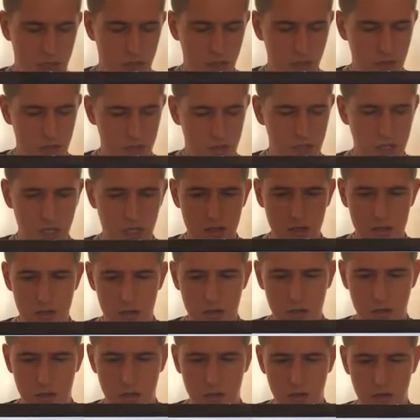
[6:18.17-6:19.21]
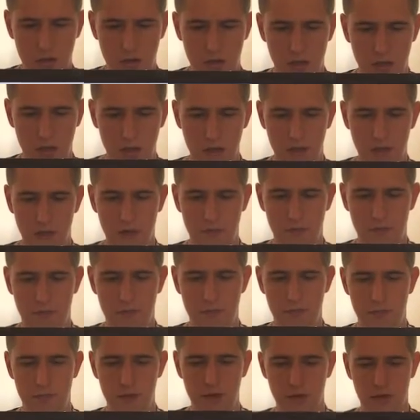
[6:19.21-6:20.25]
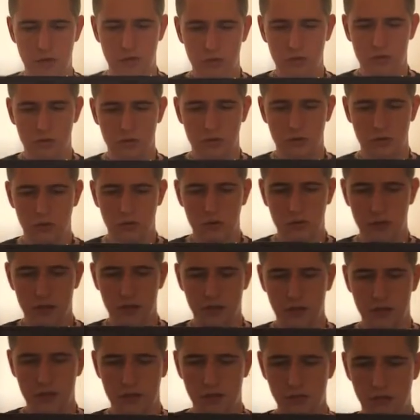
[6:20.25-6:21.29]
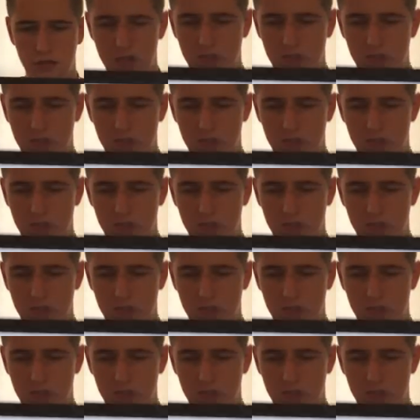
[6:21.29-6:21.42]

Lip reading: and we changed the P controller. Actually,